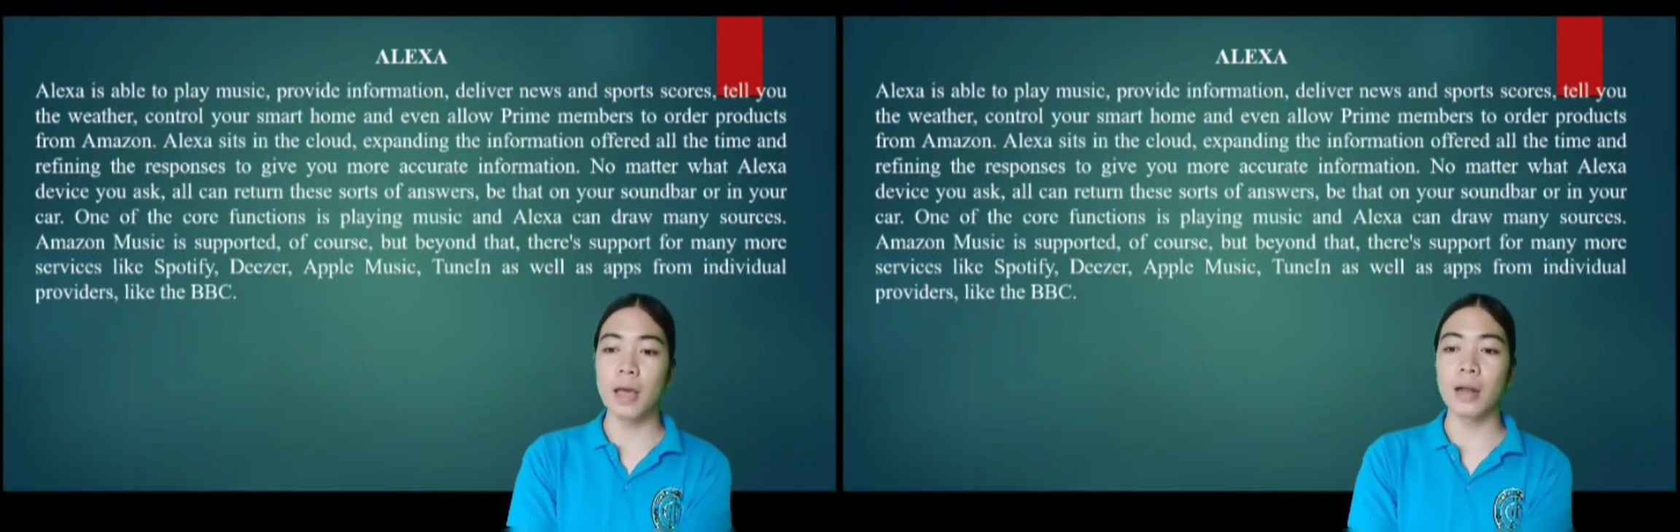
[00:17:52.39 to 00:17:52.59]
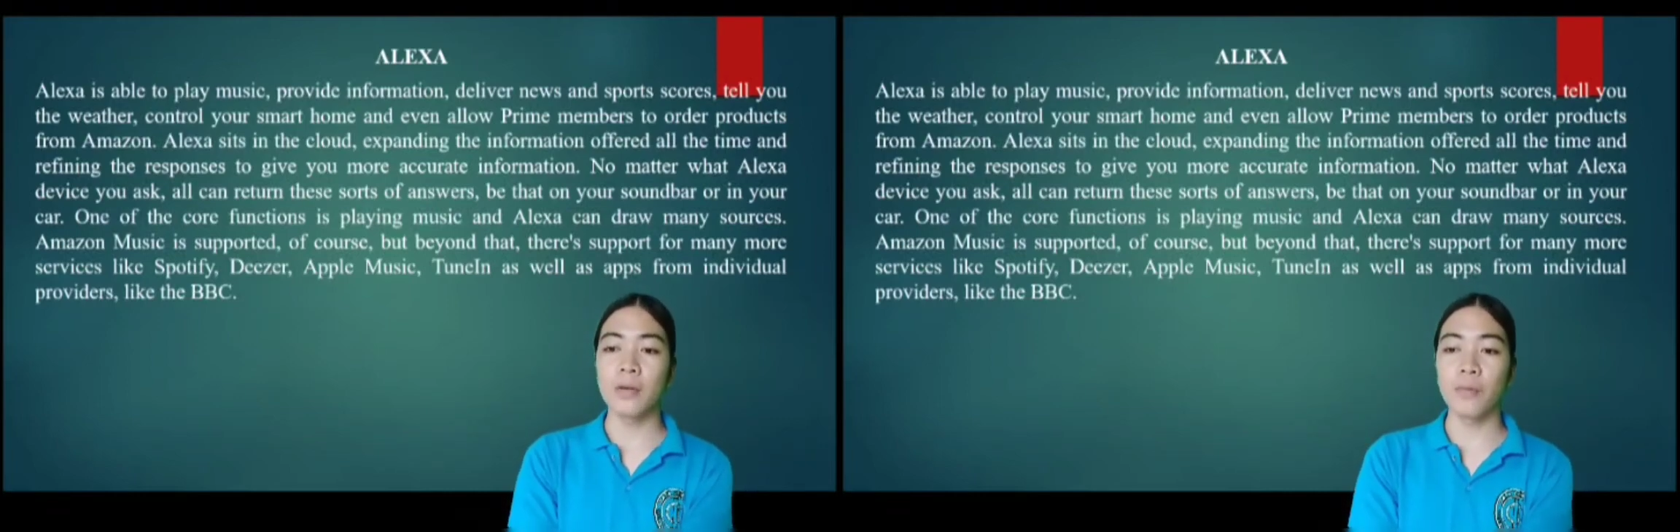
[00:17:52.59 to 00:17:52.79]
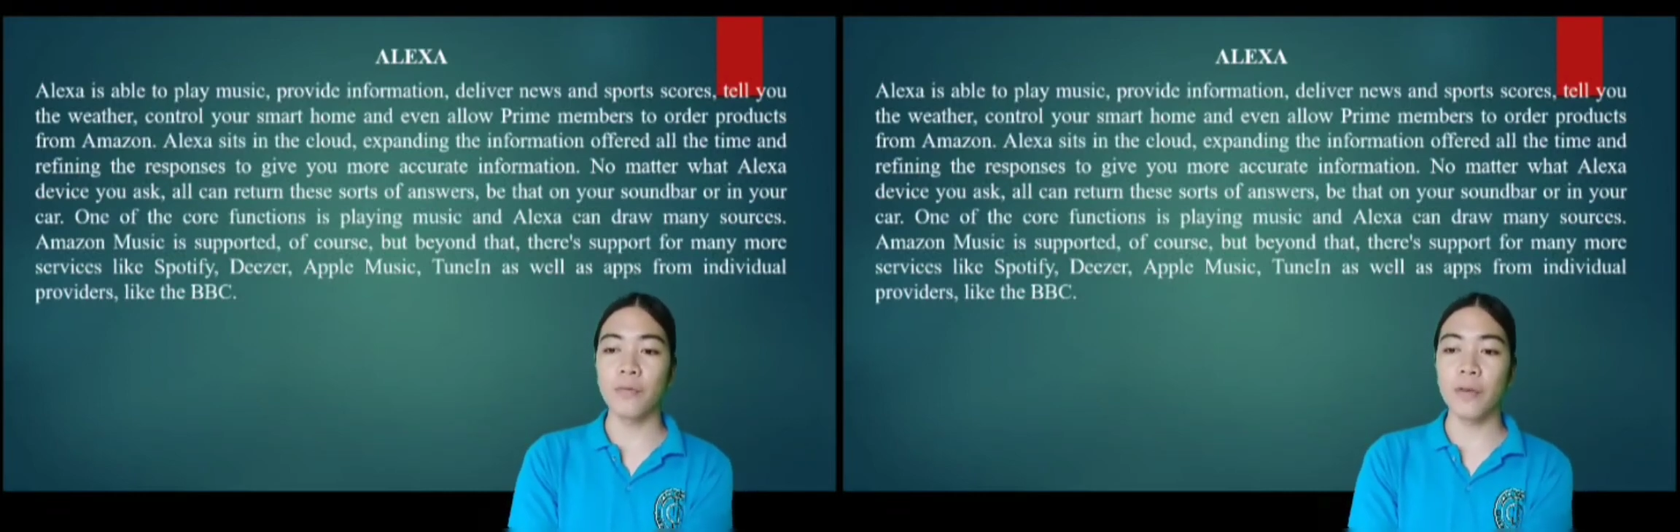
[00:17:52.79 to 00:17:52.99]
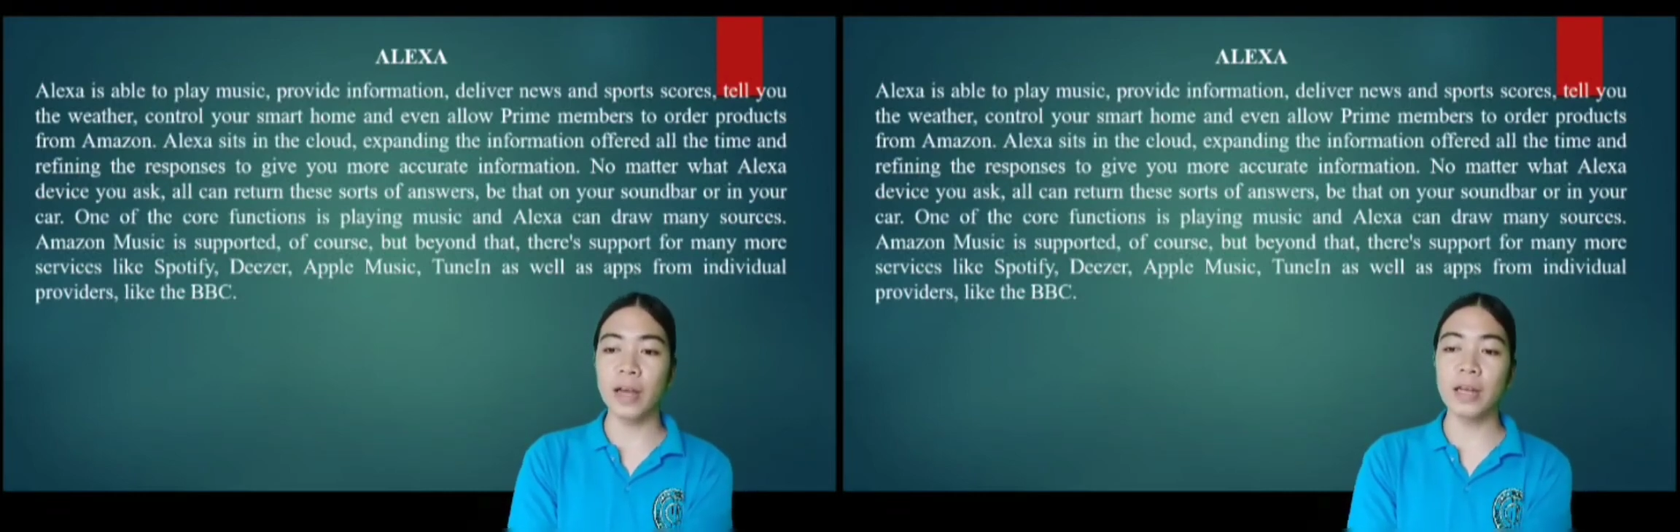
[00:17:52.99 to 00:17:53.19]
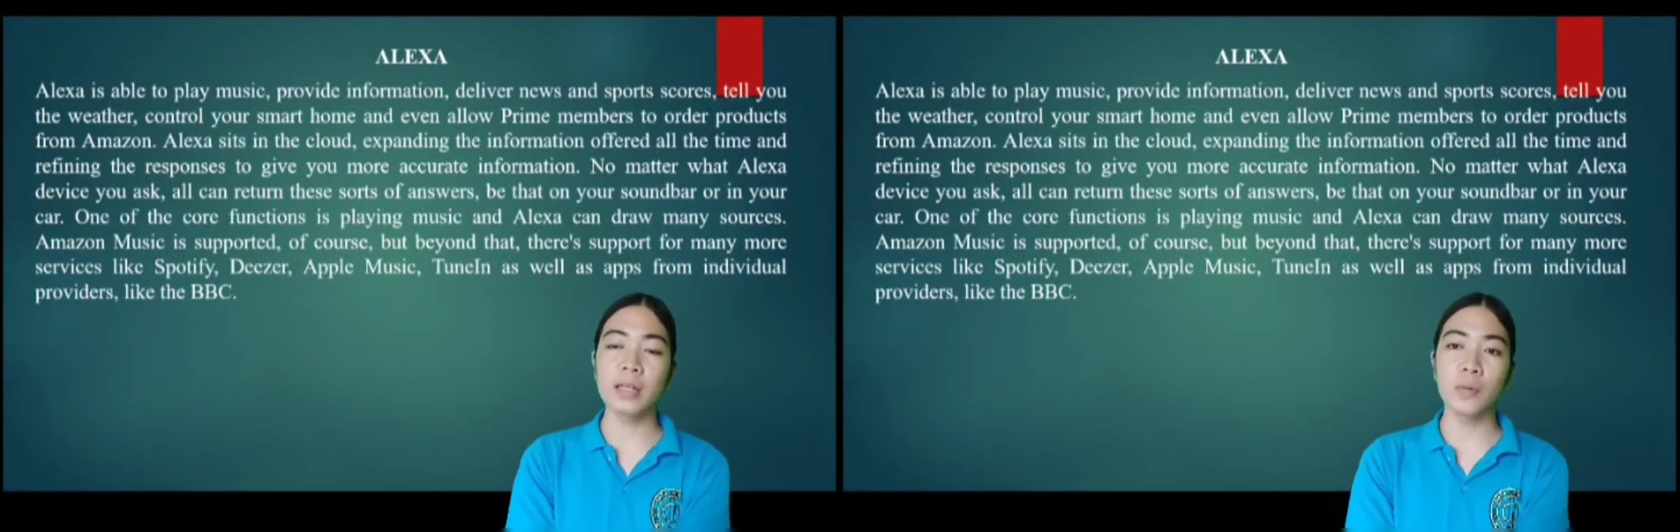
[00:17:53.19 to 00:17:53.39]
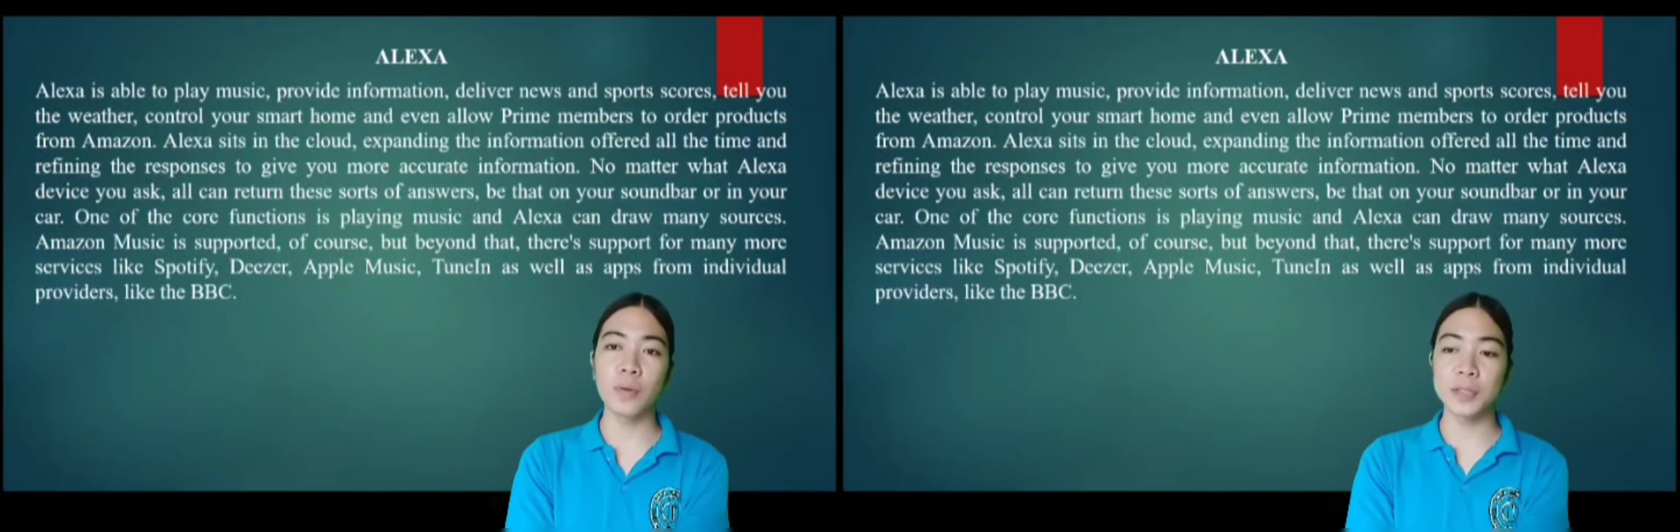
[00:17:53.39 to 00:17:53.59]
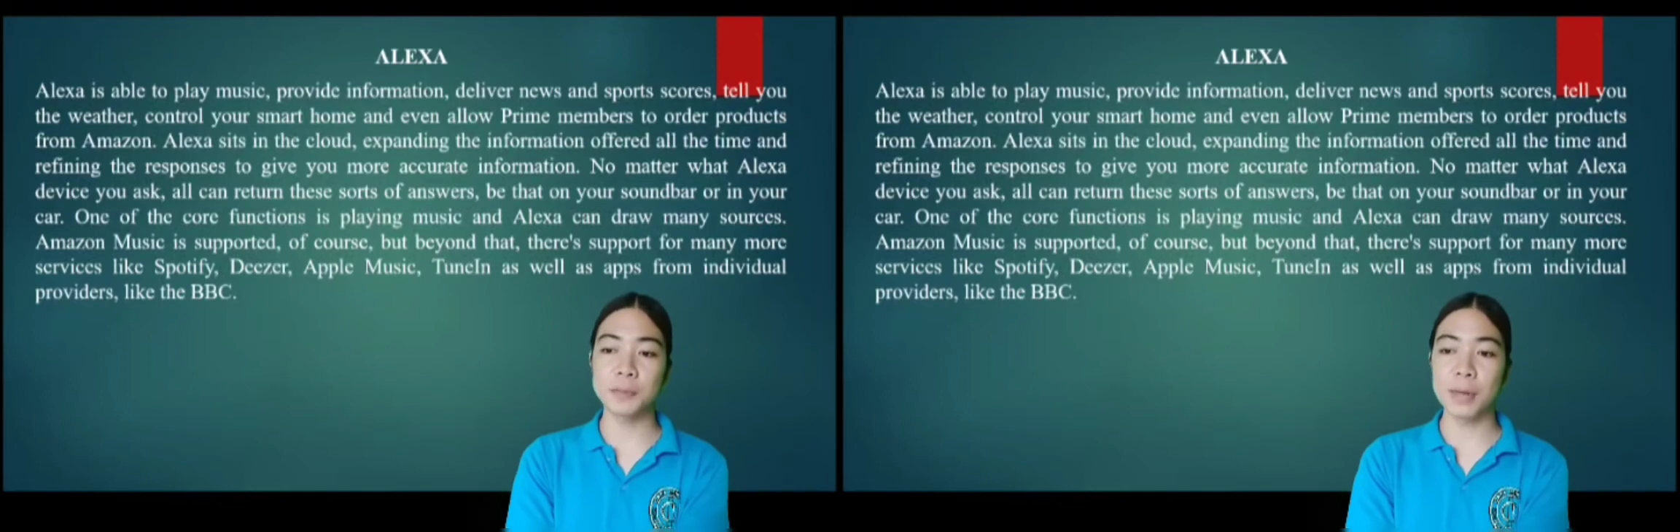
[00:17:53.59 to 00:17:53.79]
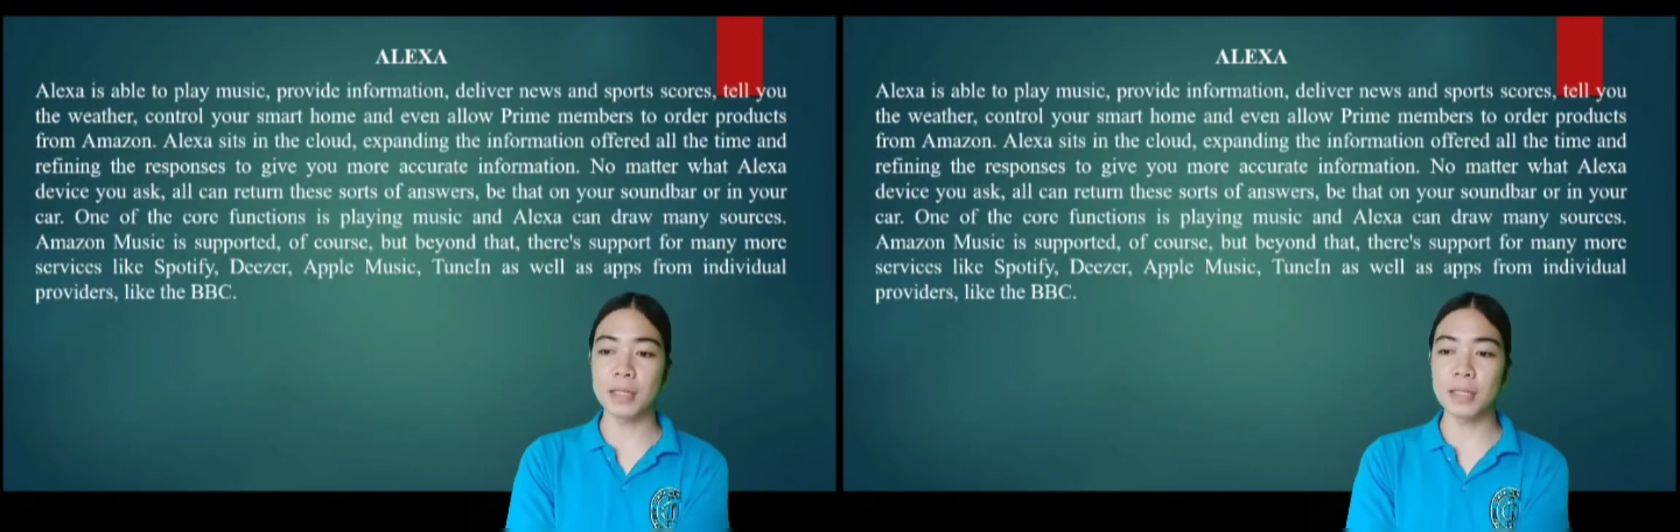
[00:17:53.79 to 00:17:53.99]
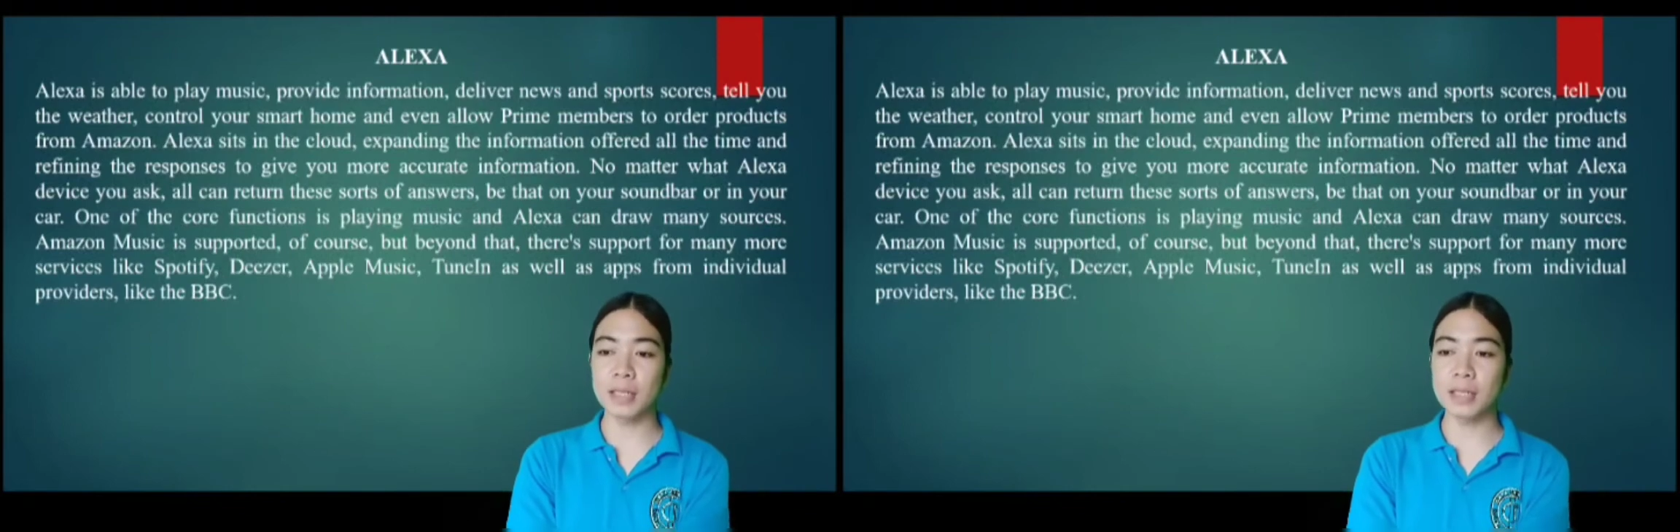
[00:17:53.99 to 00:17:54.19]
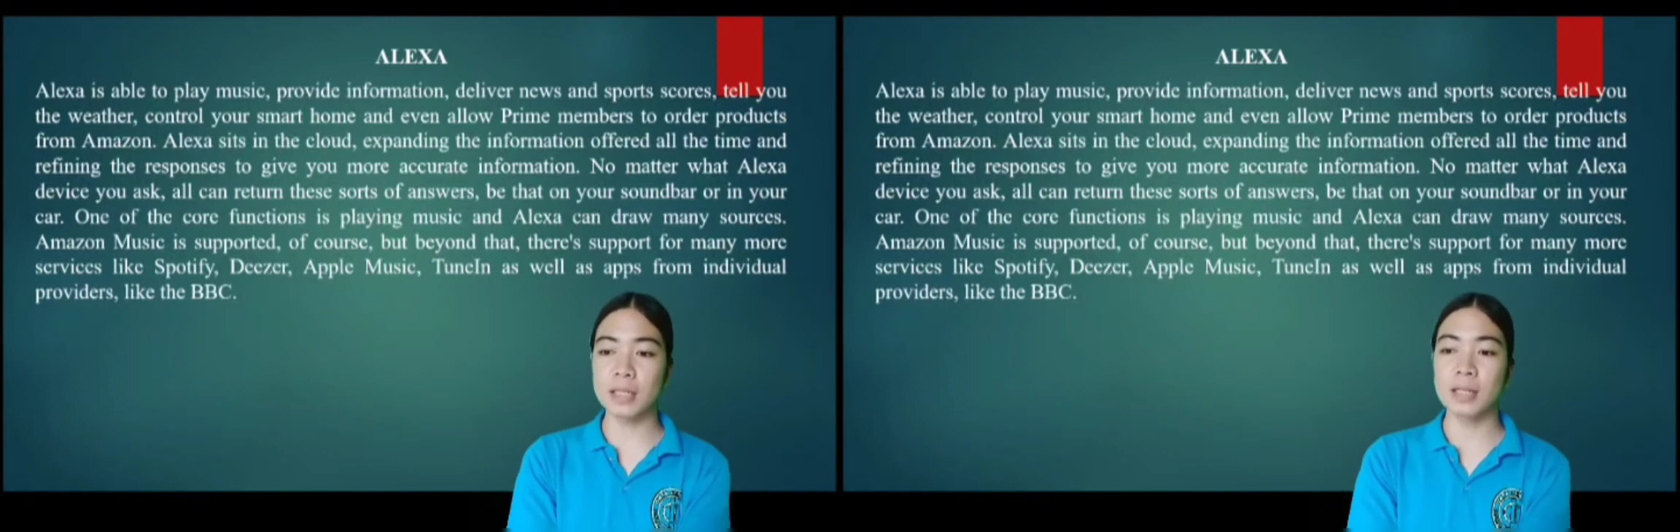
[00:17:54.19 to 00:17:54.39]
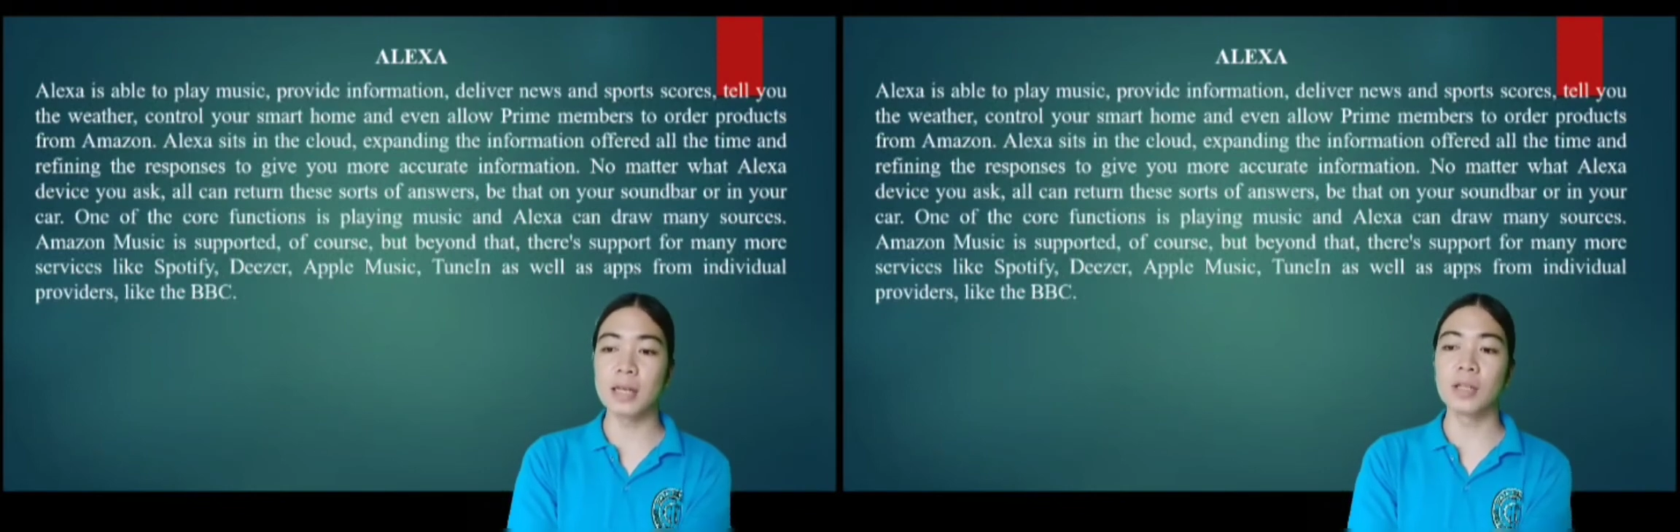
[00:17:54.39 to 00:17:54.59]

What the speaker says: and refining the responses